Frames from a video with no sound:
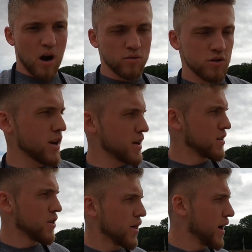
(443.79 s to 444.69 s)
I'll just let
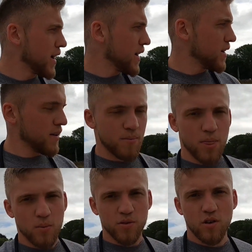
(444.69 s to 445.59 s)
you know that
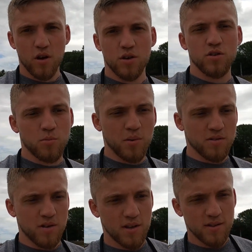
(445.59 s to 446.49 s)
we're starting a new
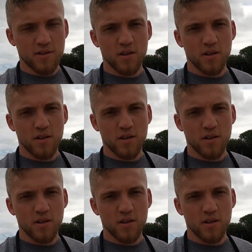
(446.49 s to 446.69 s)
business.